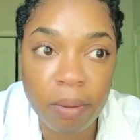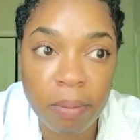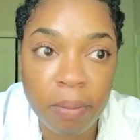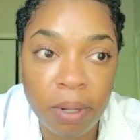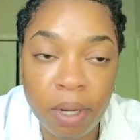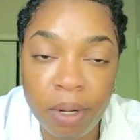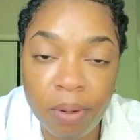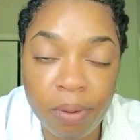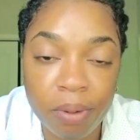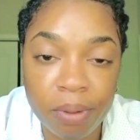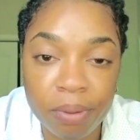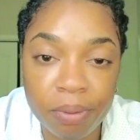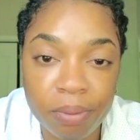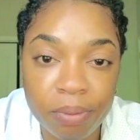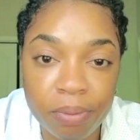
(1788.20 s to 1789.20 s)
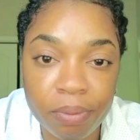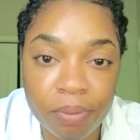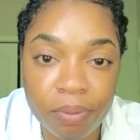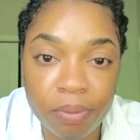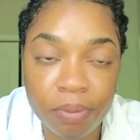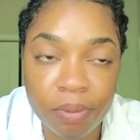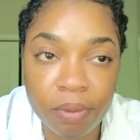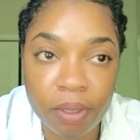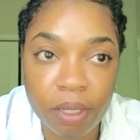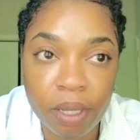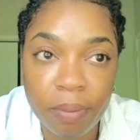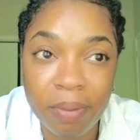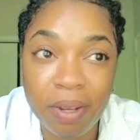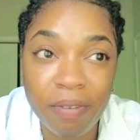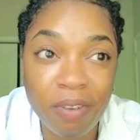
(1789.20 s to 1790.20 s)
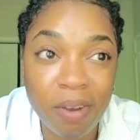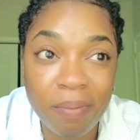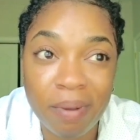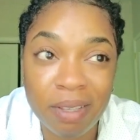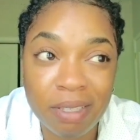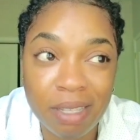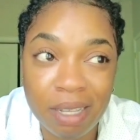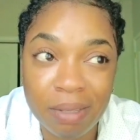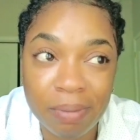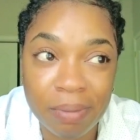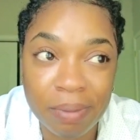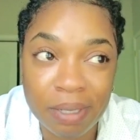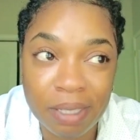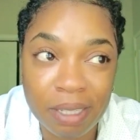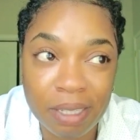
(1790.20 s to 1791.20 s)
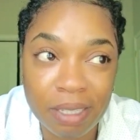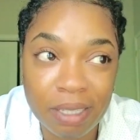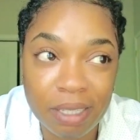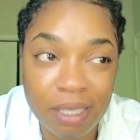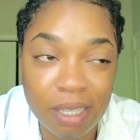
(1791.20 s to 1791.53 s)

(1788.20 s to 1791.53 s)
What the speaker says: I don't know. If you're start my business,